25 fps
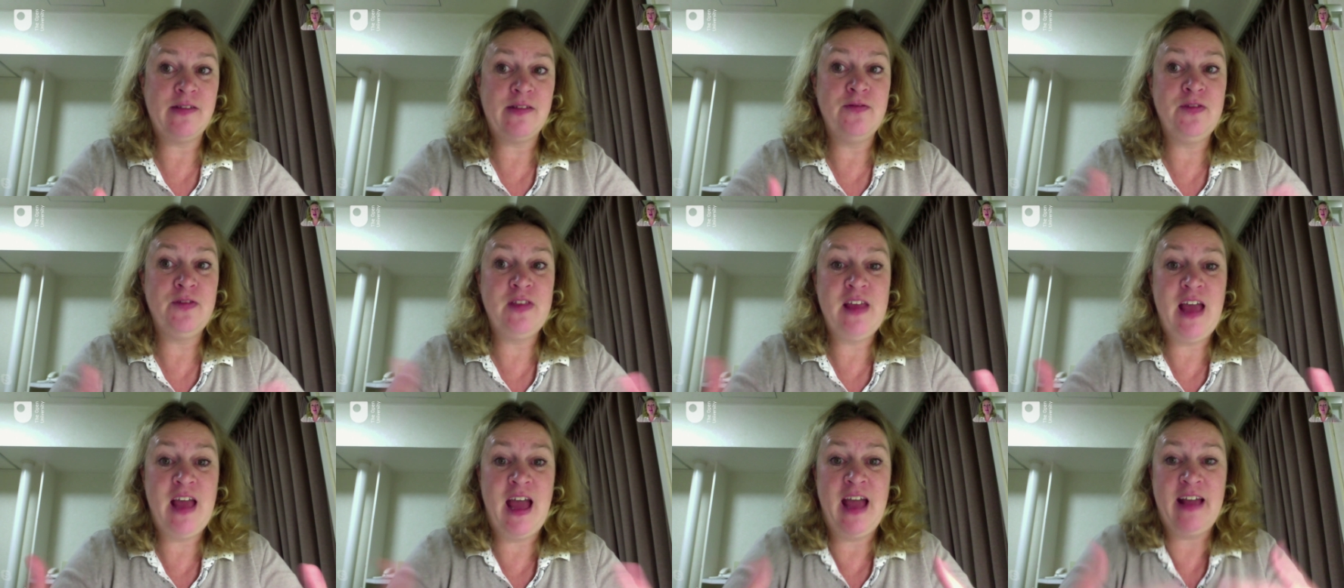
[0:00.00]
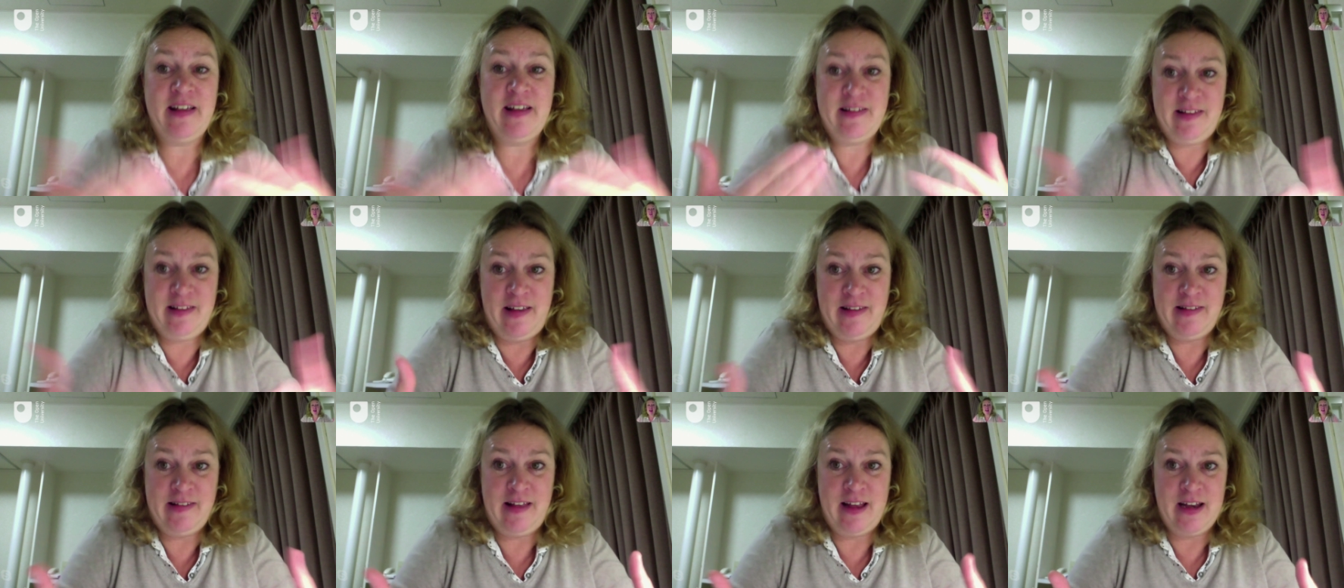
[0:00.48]
and for the
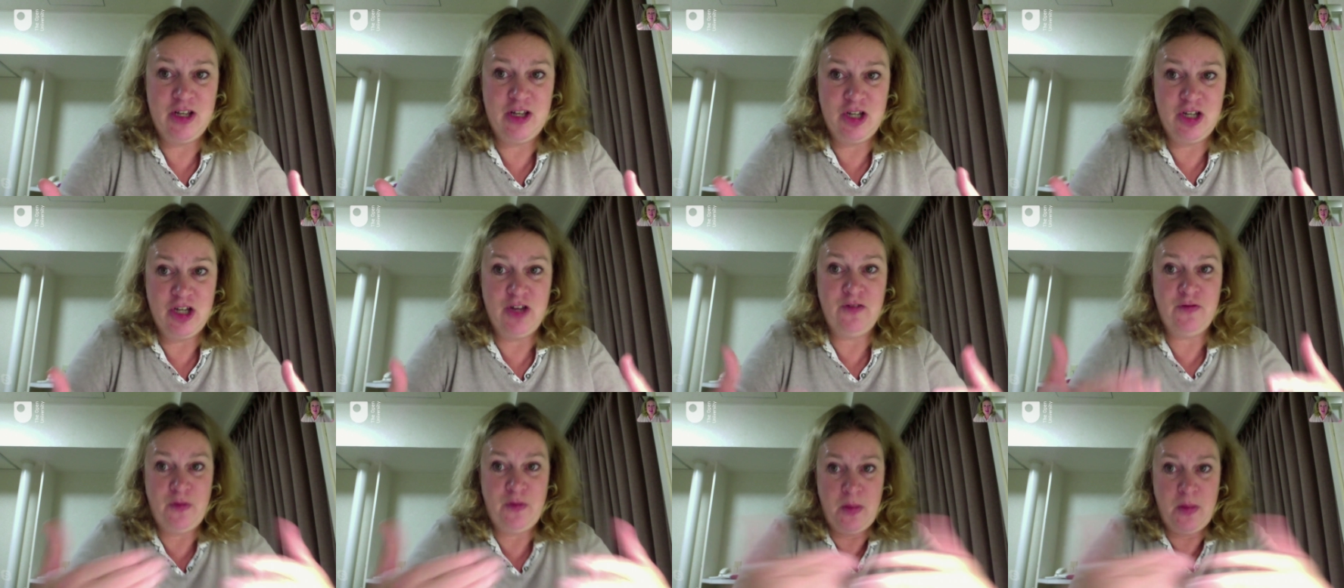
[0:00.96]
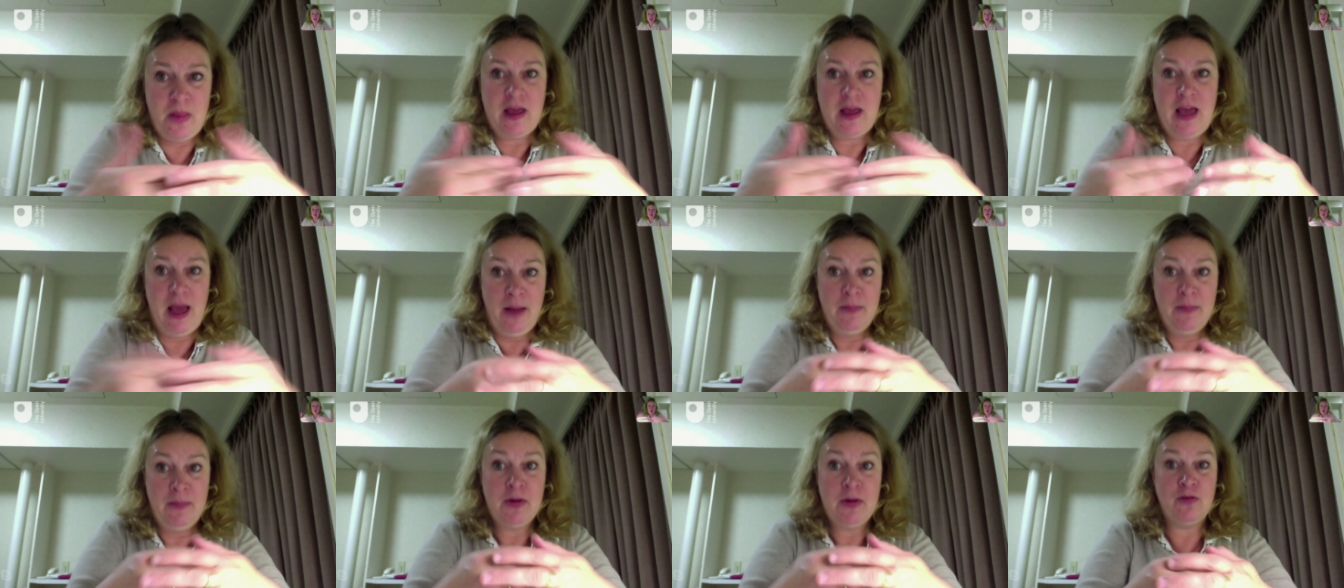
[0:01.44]
excess energy from the
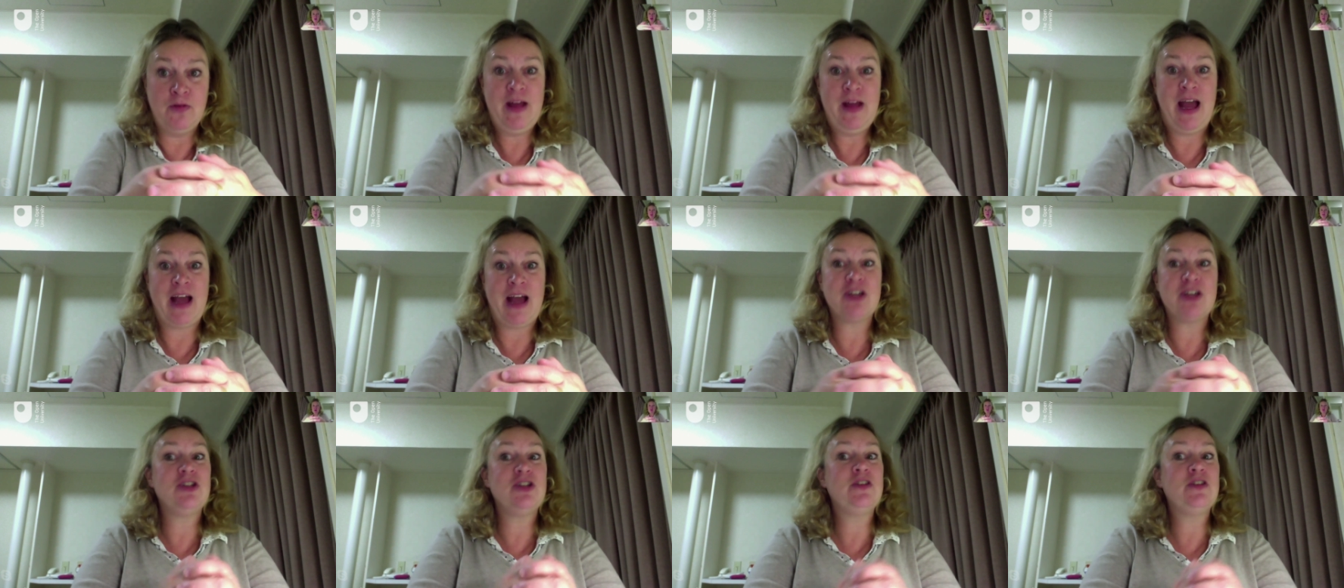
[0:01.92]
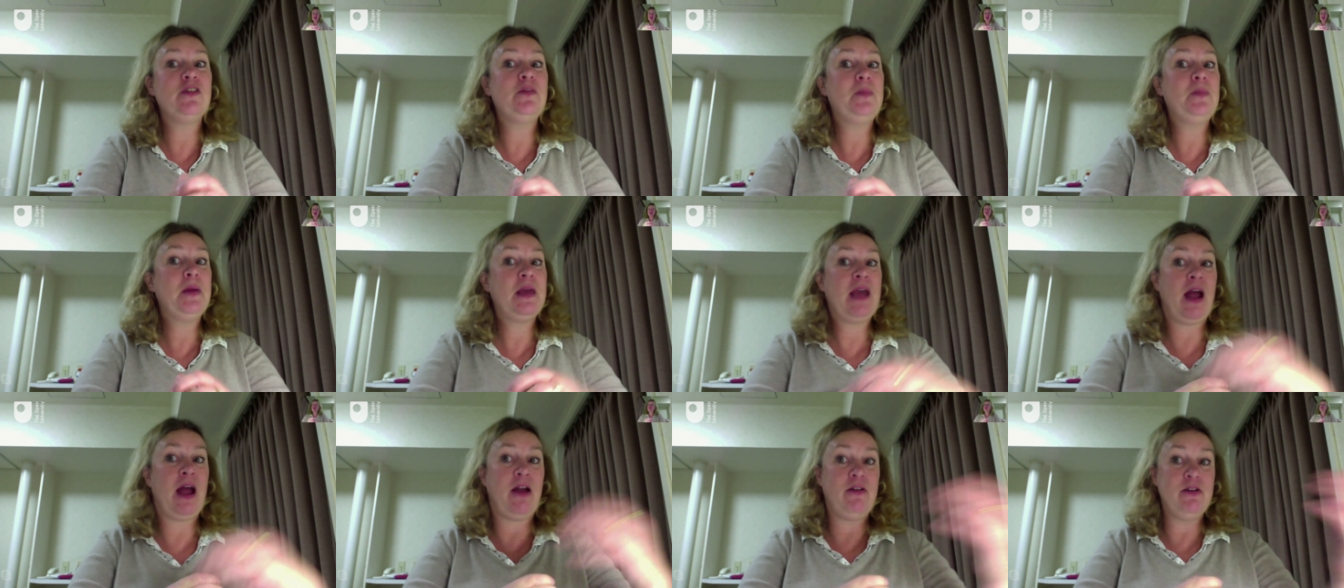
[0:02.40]
chemical reaction to be
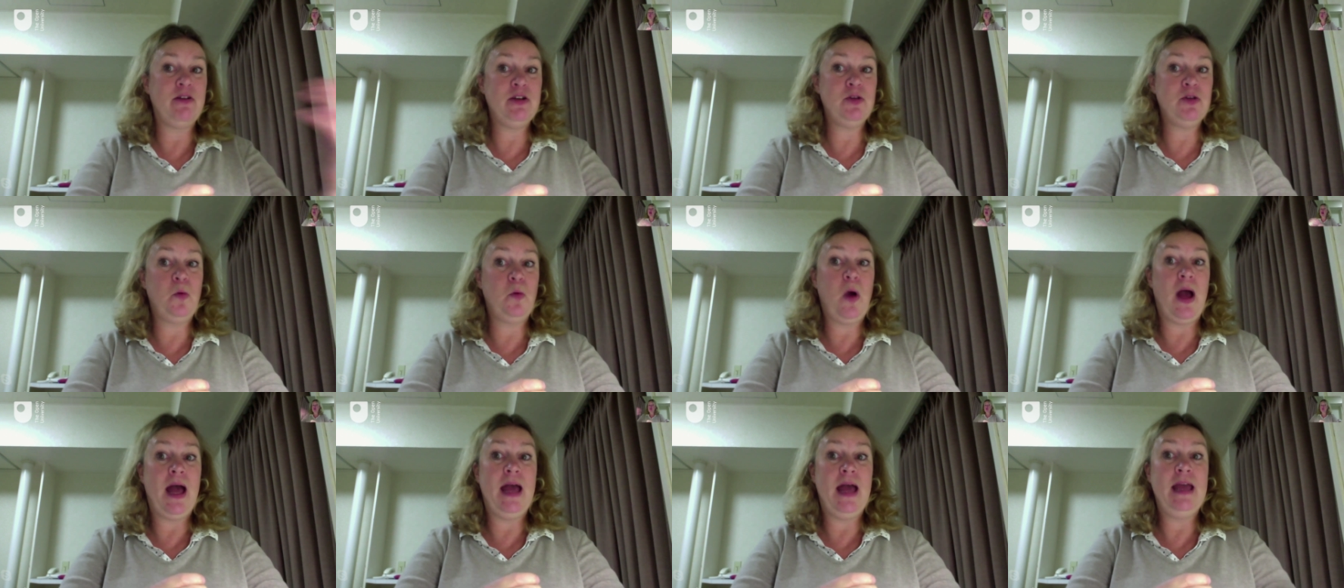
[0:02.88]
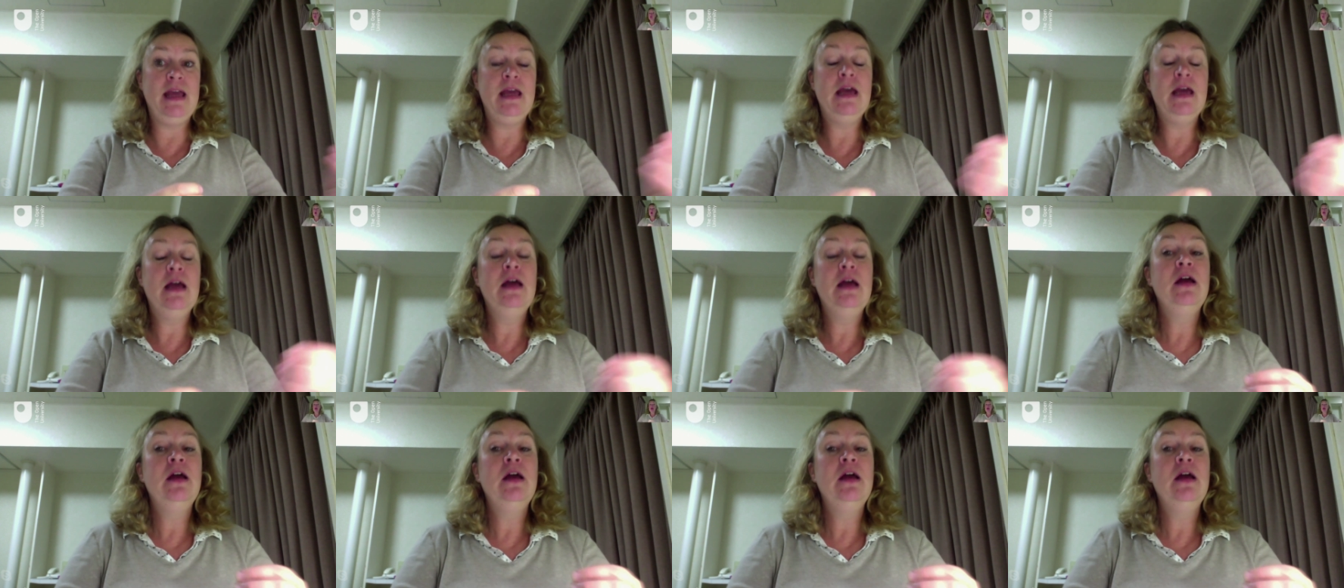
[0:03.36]
carried away.